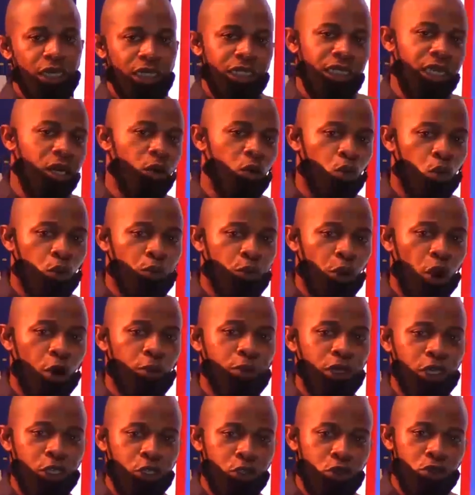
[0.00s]
then we'll
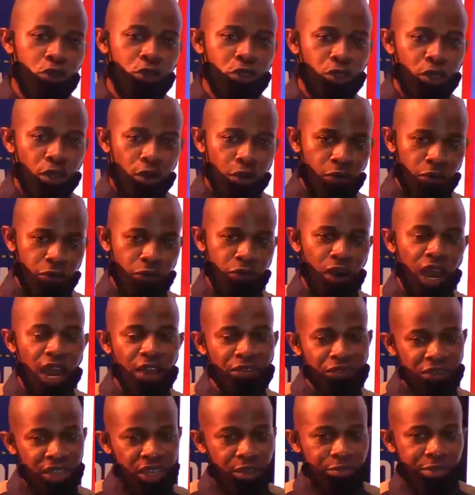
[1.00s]
probably use
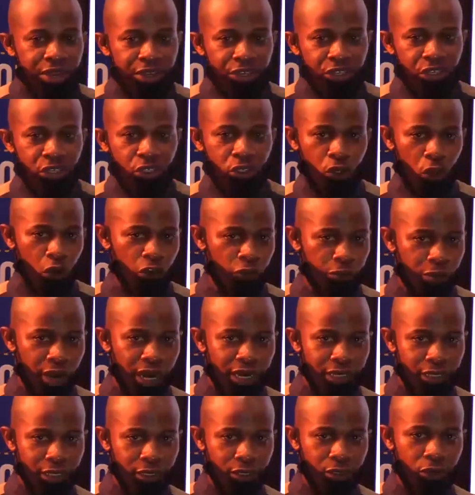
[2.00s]
5 images of
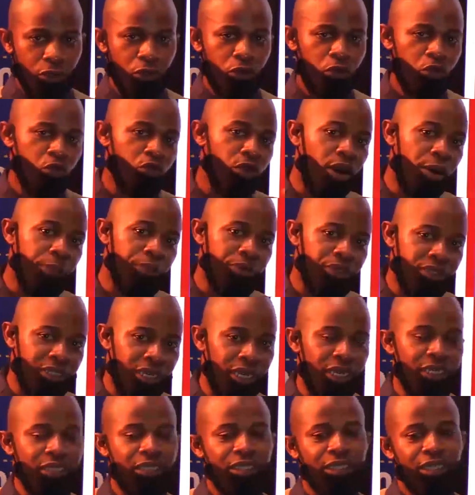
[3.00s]
bicycle to
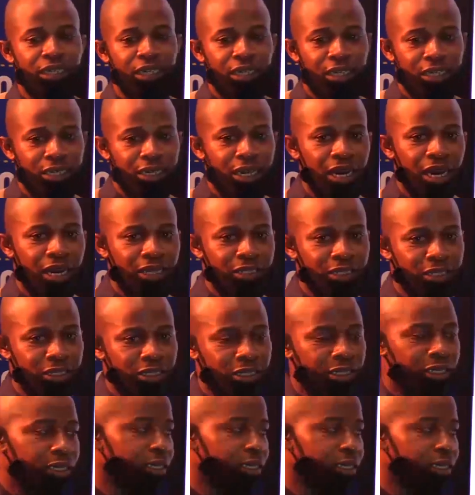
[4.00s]
represent that